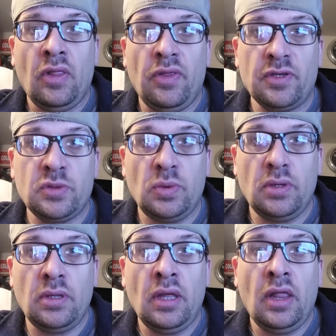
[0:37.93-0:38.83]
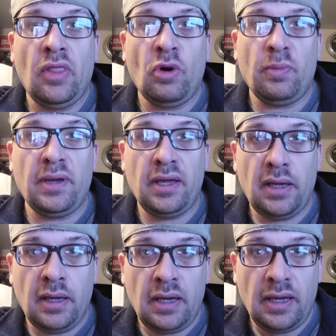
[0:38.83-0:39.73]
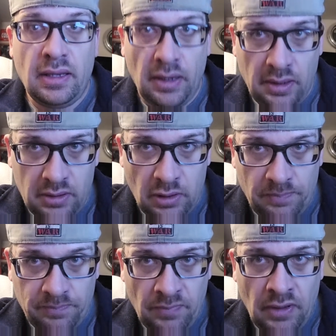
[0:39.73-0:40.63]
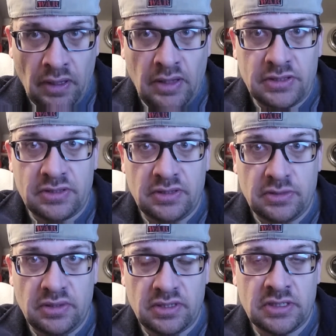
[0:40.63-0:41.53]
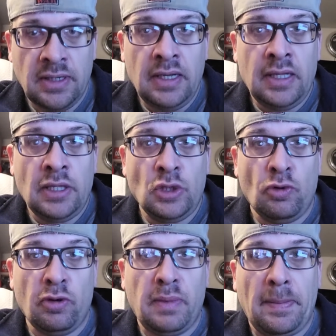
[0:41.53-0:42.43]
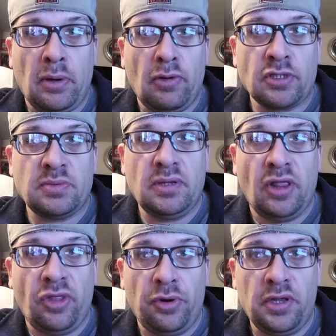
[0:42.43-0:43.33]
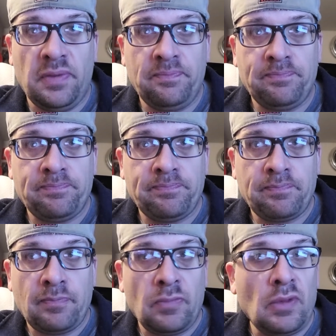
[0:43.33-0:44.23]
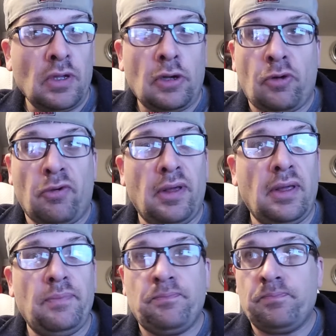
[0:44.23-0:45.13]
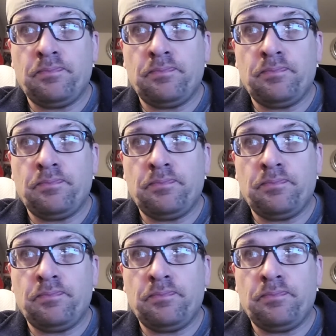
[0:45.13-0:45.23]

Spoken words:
This one, there'll be an article. Let's get into this. You remember WrestleMania 30? Great